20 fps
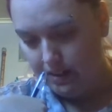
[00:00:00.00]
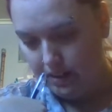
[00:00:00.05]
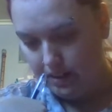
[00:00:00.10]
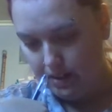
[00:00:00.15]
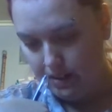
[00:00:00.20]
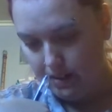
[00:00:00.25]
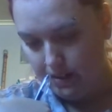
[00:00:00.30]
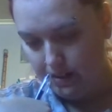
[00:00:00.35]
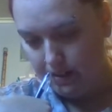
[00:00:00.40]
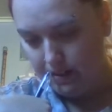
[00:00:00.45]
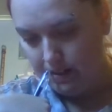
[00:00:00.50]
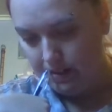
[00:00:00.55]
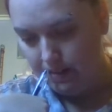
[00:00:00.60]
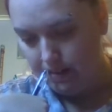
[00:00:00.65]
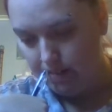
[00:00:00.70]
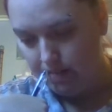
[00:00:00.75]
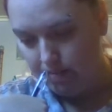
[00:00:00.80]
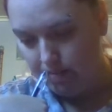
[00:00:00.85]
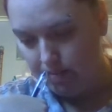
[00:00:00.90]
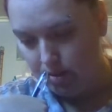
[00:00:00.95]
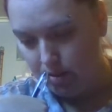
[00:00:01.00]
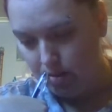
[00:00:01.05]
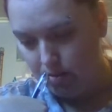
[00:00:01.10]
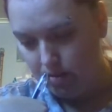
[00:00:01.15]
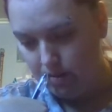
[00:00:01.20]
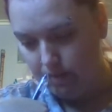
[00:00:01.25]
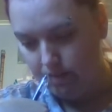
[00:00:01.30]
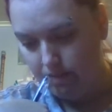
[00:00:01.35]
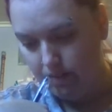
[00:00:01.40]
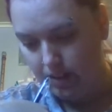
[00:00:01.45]
Um,
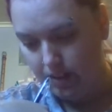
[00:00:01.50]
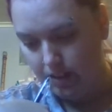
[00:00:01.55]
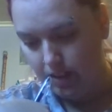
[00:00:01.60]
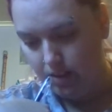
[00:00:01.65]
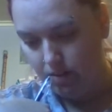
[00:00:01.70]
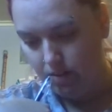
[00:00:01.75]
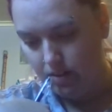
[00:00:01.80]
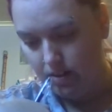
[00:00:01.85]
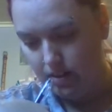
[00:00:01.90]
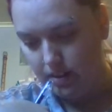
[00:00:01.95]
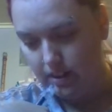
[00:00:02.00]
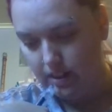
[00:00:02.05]
doing my yoga.